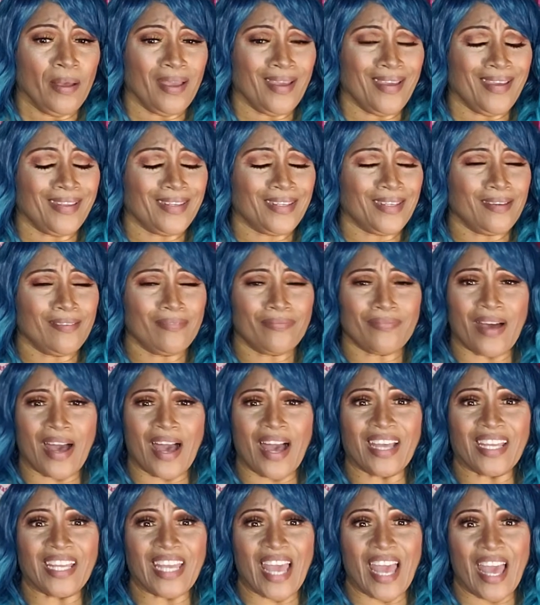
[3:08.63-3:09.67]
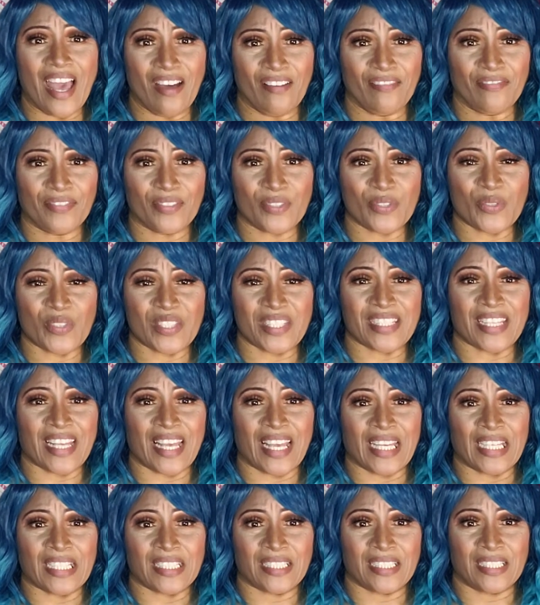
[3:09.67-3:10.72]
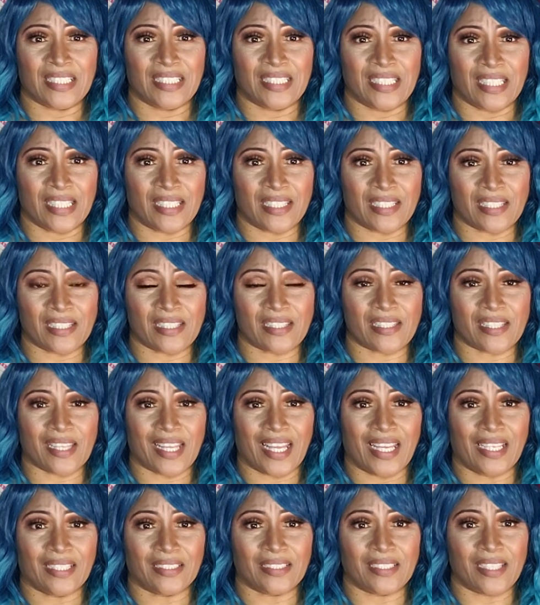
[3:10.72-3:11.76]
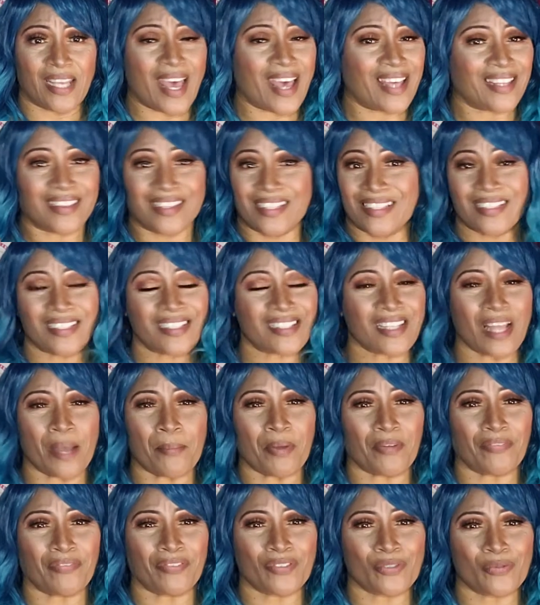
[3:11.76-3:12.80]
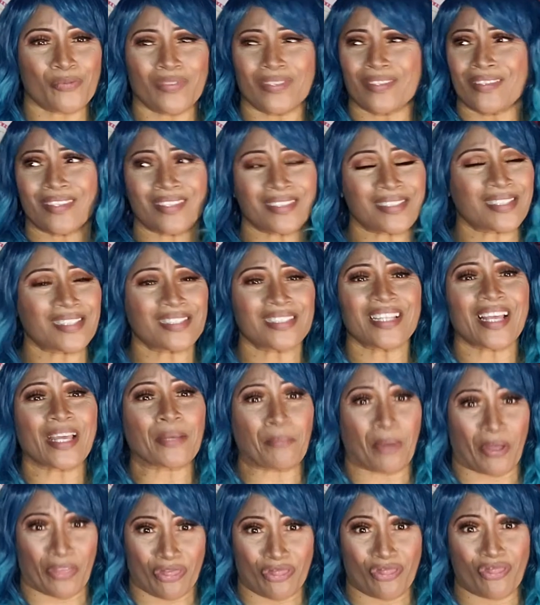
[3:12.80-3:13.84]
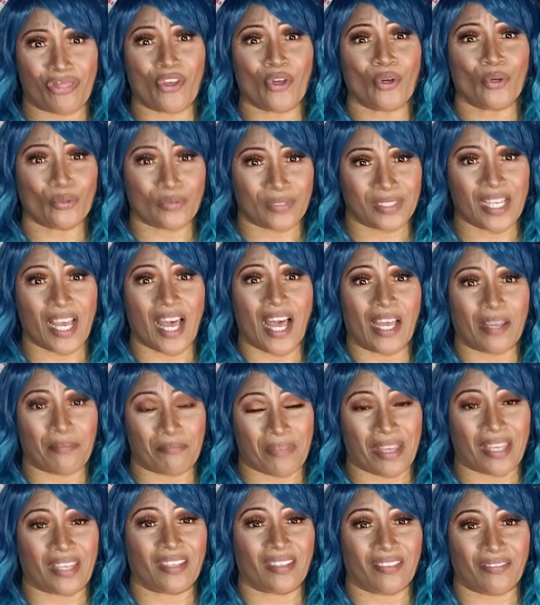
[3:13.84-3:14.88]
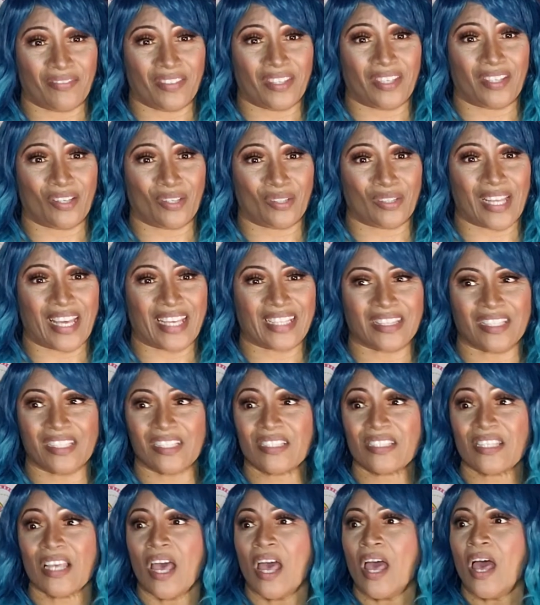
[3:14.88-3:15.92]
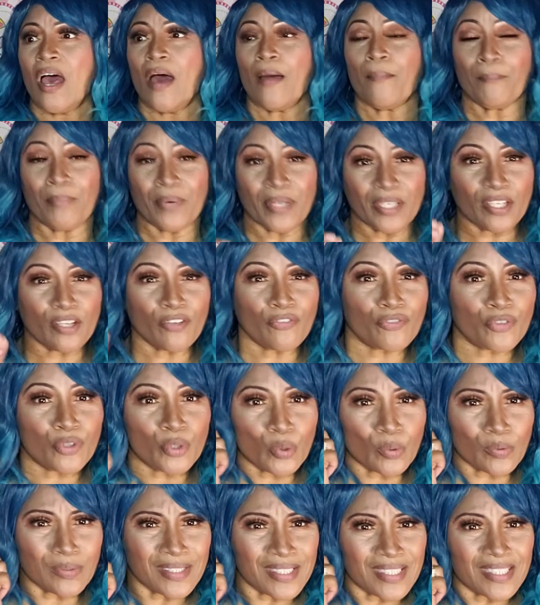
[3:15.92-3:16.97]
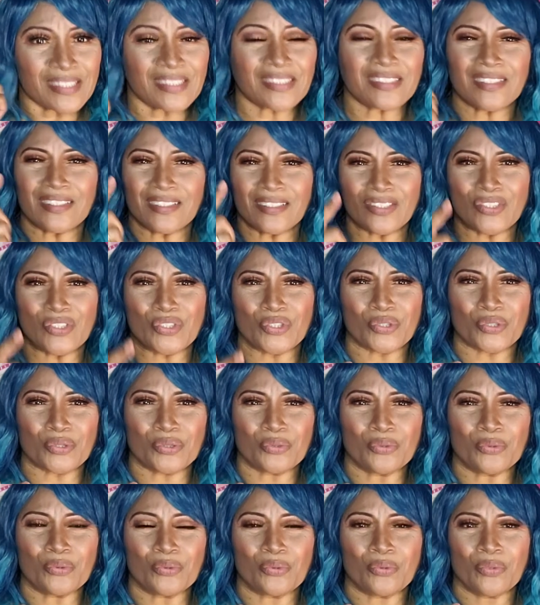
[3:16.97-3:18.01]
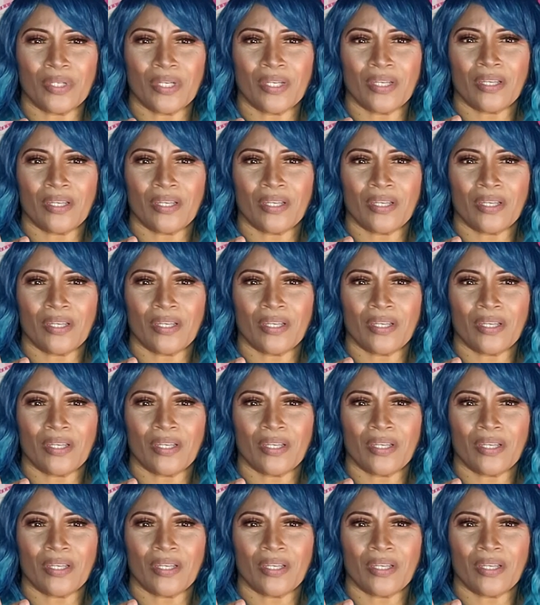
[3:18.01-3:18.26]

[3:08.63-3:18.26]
And if I ever say dis and dat, this is not my first video. This is like my third time making a video like this. But if you listen to